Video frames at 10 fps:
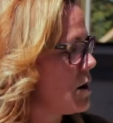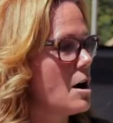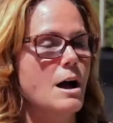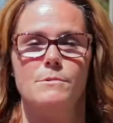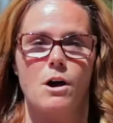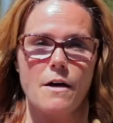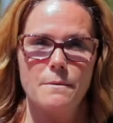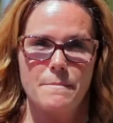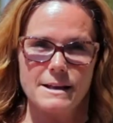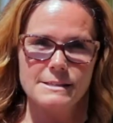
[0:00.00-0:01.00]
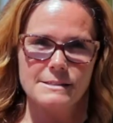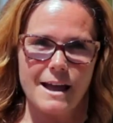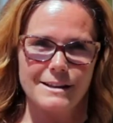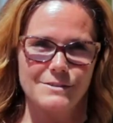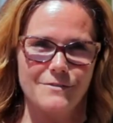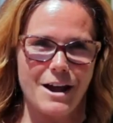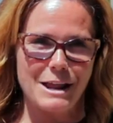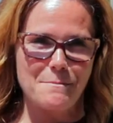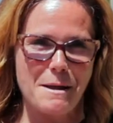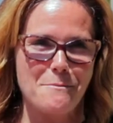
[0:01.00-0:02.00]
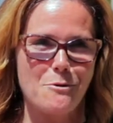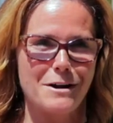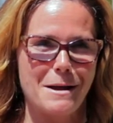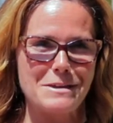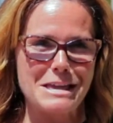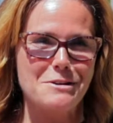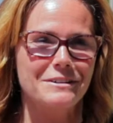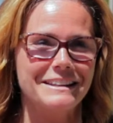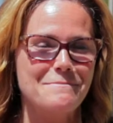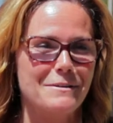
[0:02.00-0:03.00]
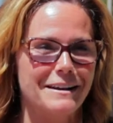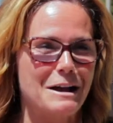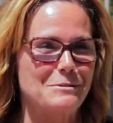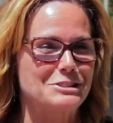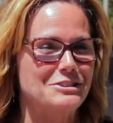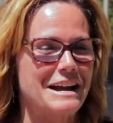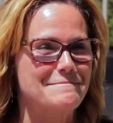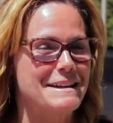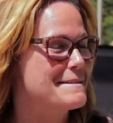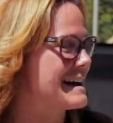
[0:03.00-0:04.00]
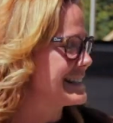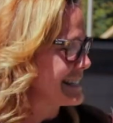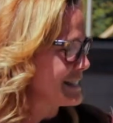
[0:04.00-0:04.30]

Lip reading: I'm not the best at dividing my board up equally, but I will try my best.